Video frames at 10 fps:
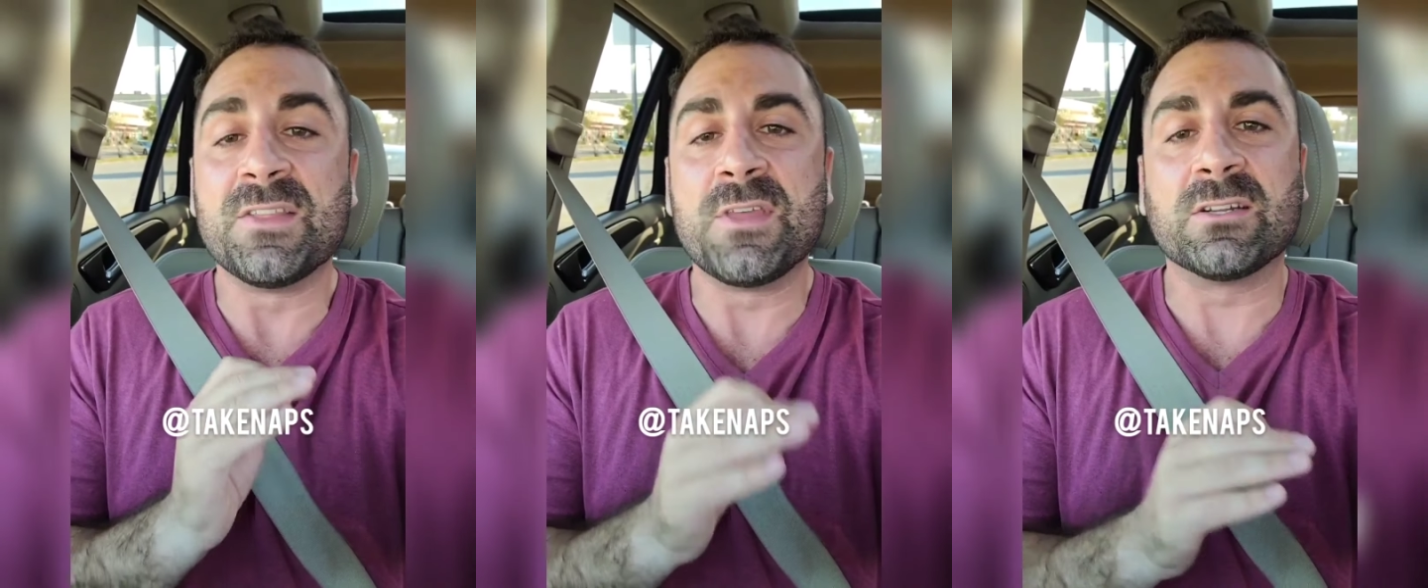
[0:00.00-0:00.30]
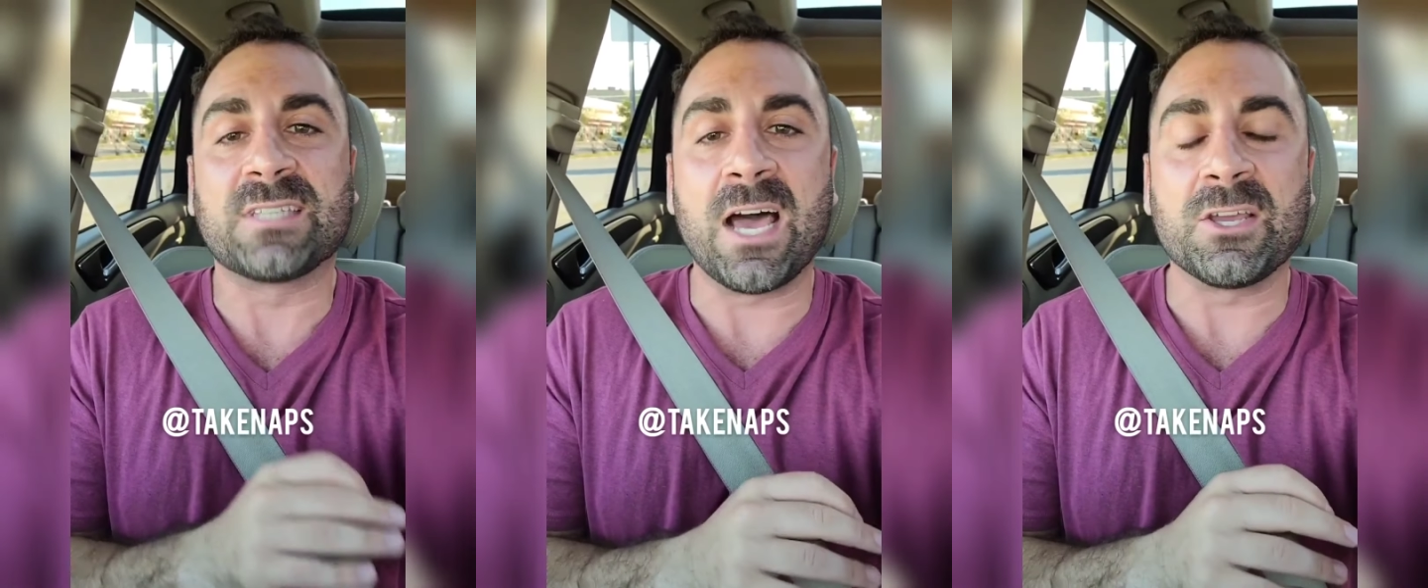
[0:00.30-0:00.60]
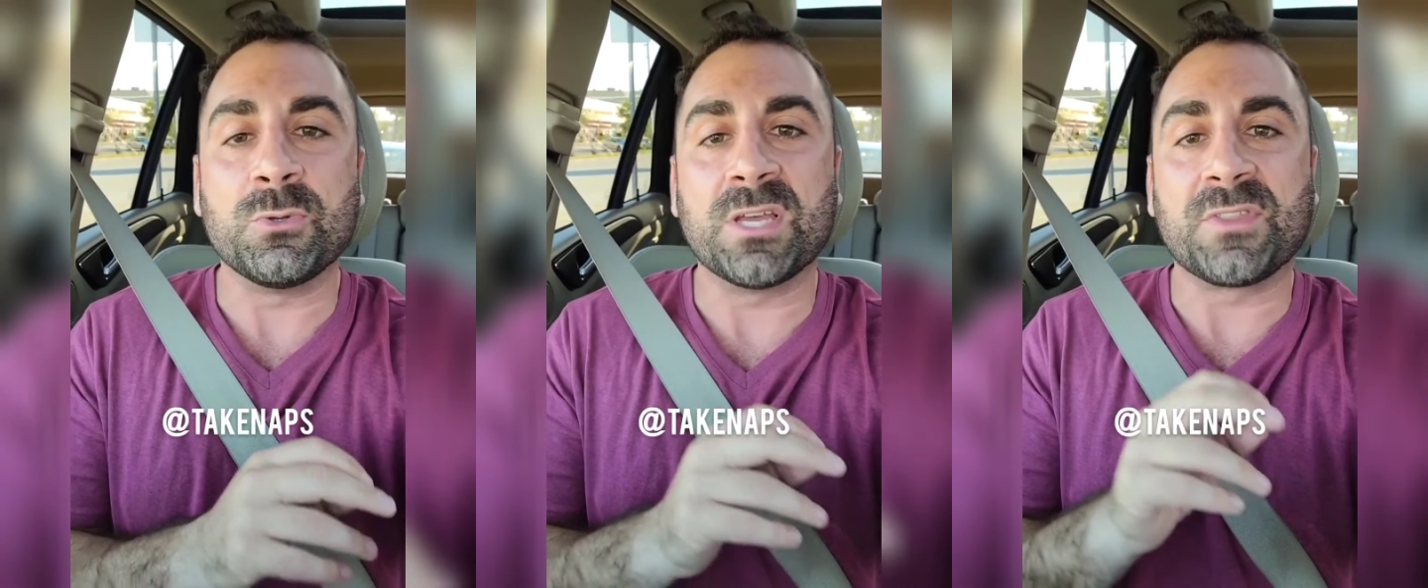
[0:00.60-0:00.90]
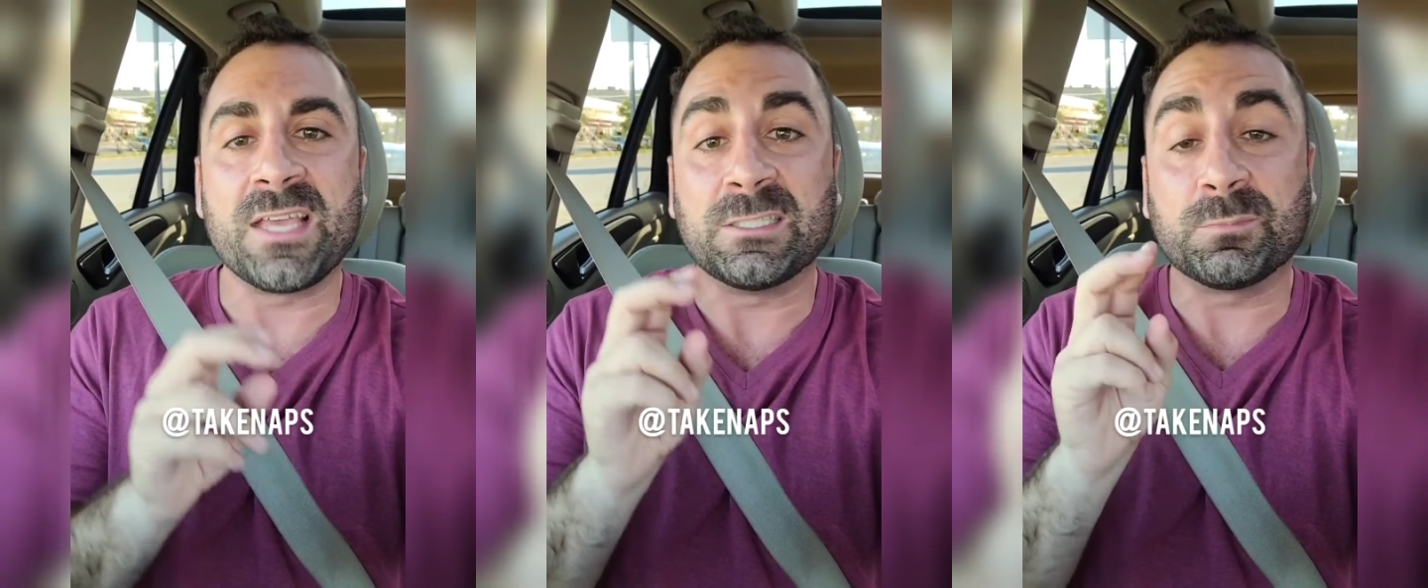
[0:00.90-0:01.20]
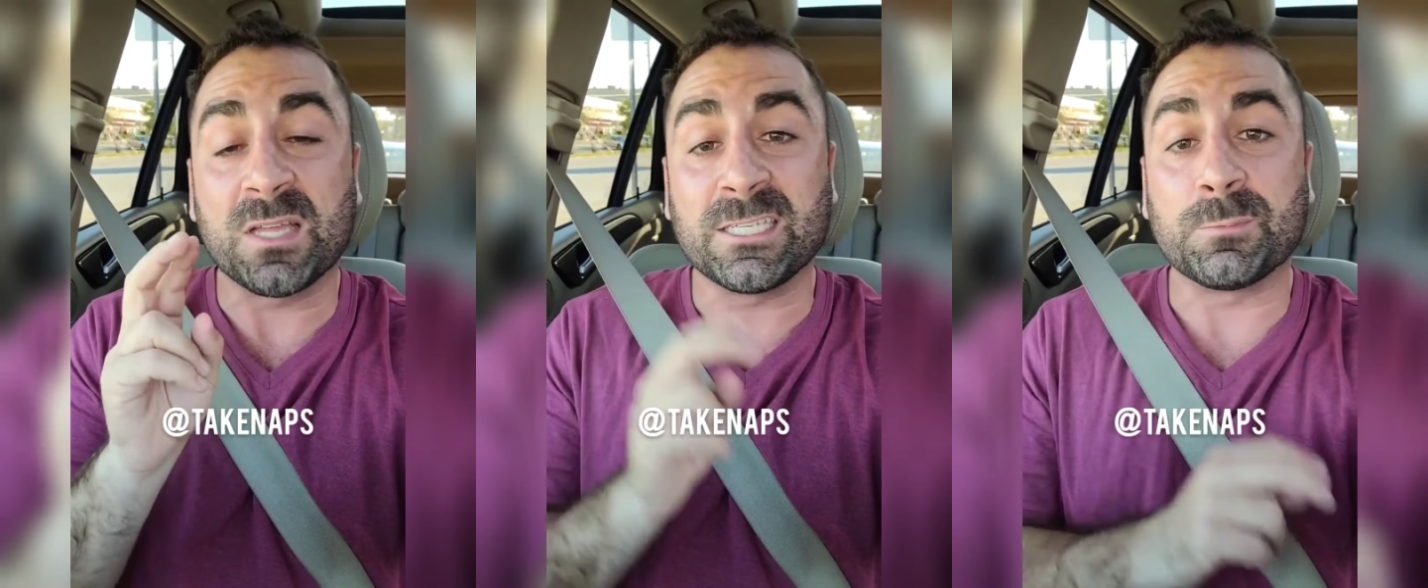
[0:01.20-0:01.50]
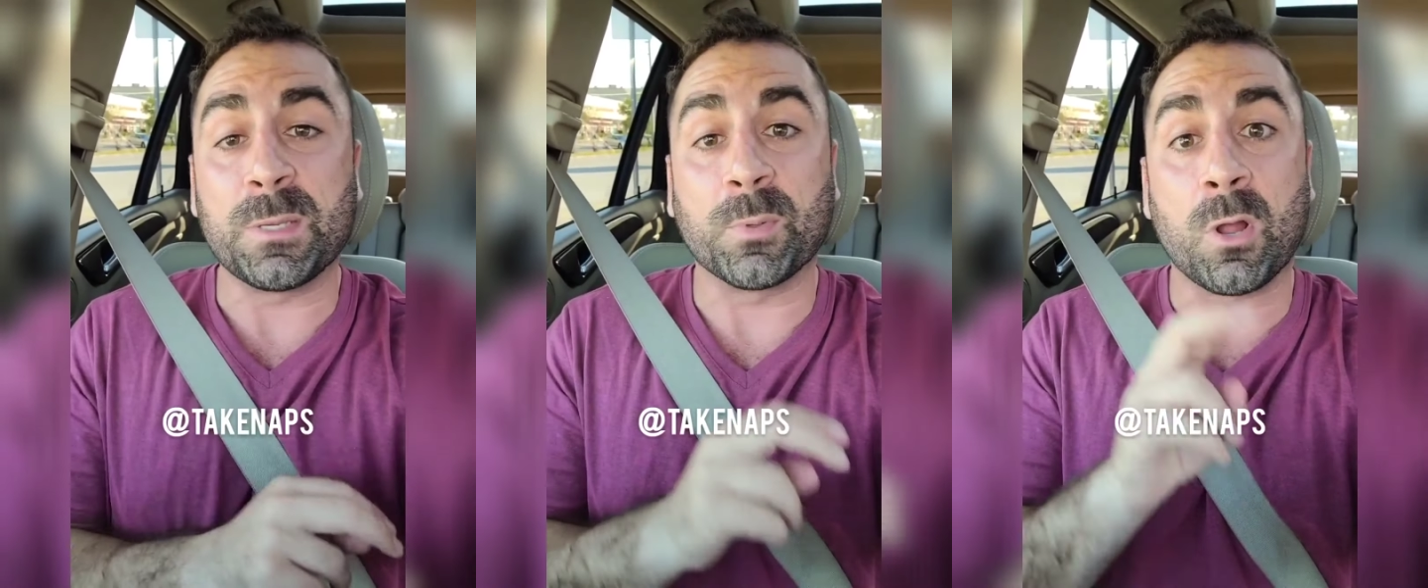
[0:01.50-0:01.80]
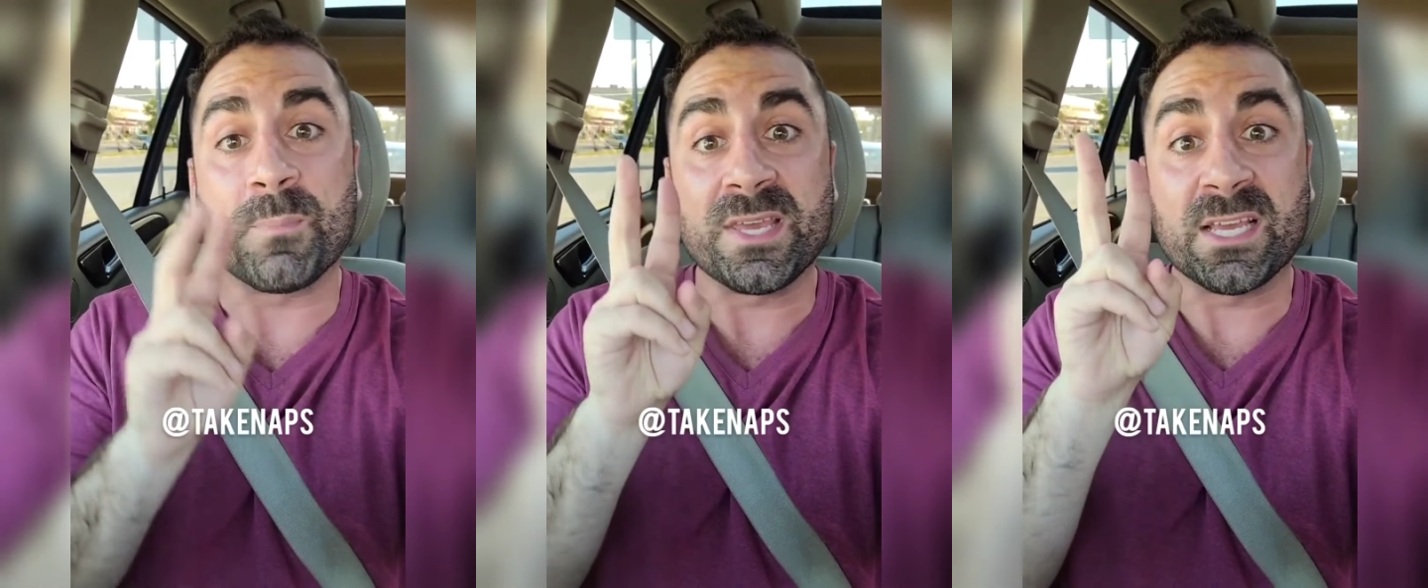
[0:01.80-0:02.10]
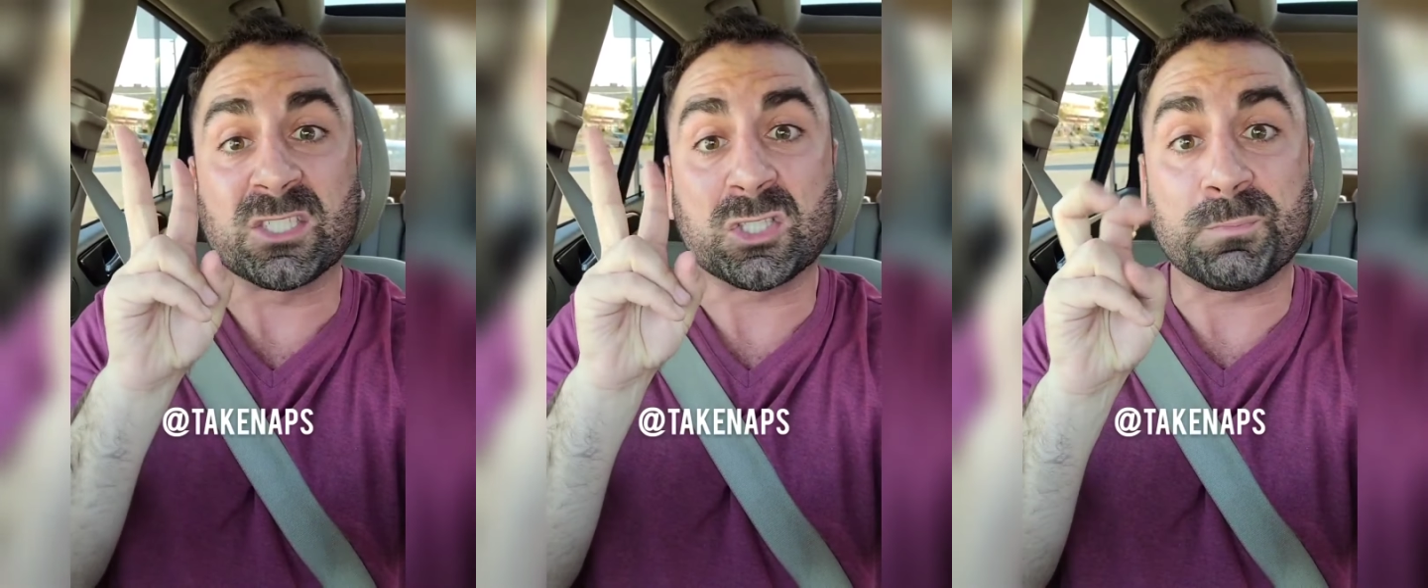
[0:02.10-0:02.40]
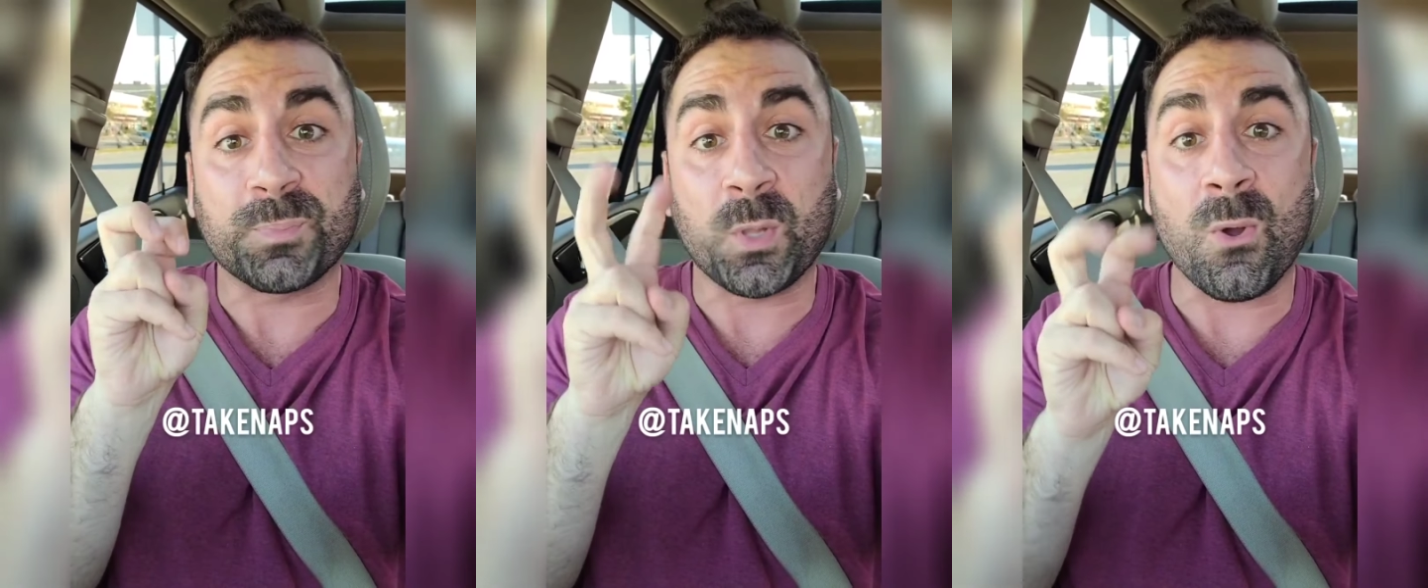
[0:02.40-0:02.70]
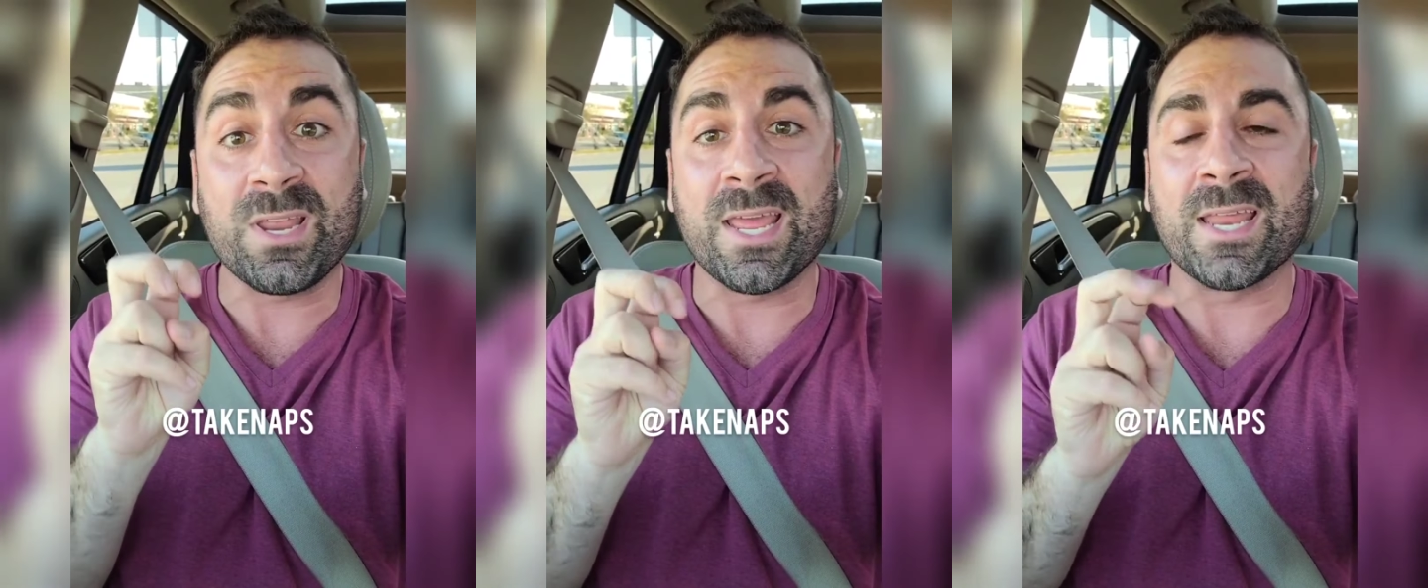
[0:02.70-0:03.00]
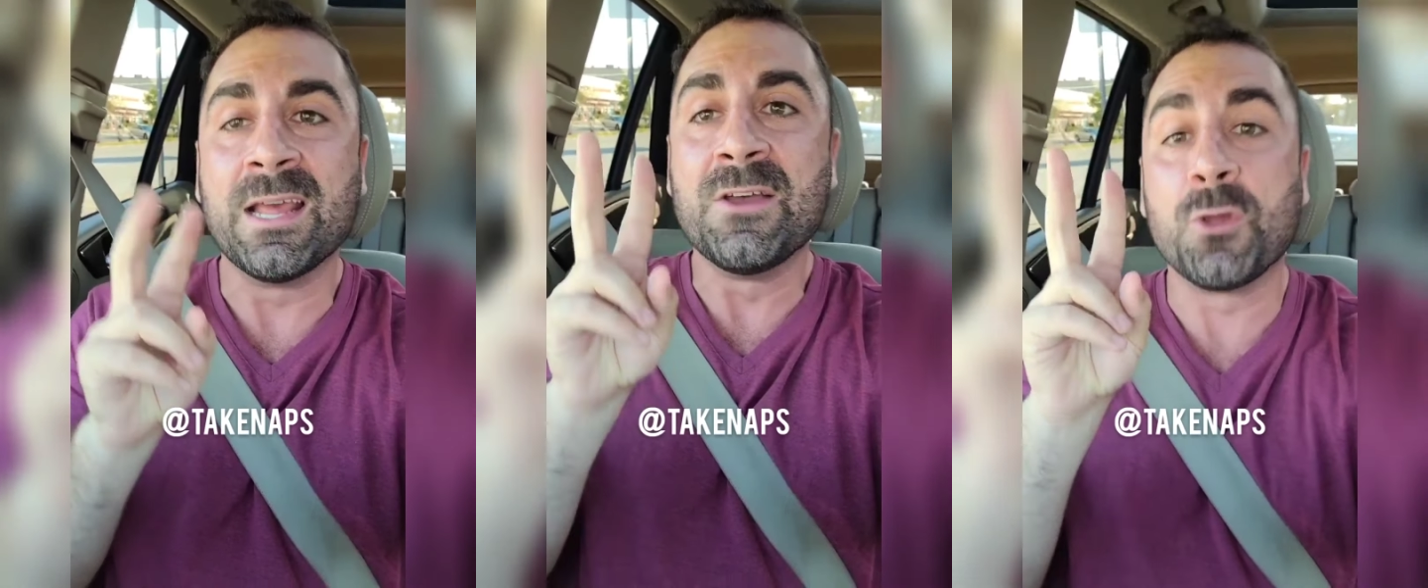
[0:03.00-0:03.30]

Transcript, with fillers: they'll tell you that these people are being exploited.